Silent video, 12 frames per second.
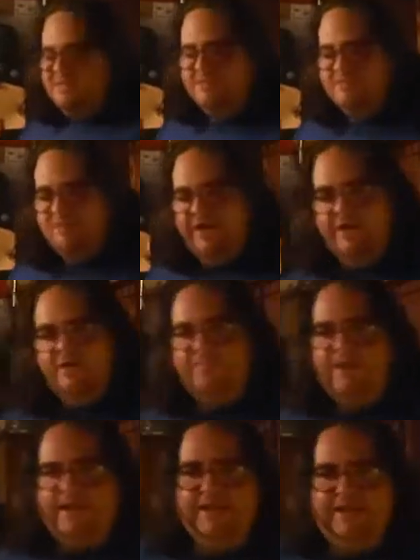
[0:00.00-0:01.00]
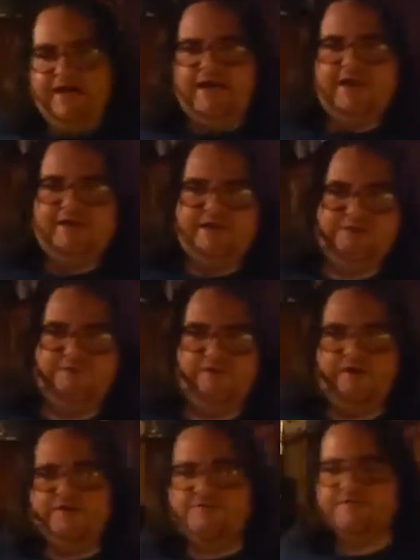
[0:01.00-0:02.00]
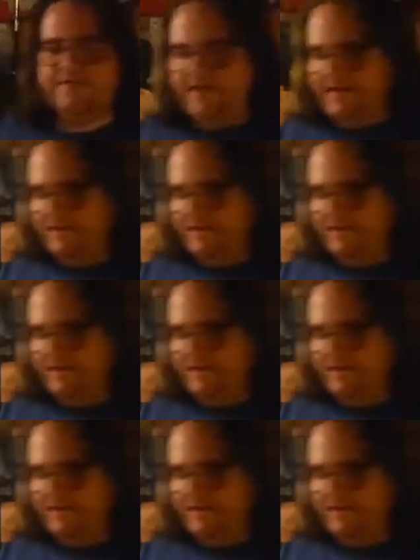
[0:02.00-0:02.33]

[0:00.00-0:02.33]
is right here, my gut is where it's kind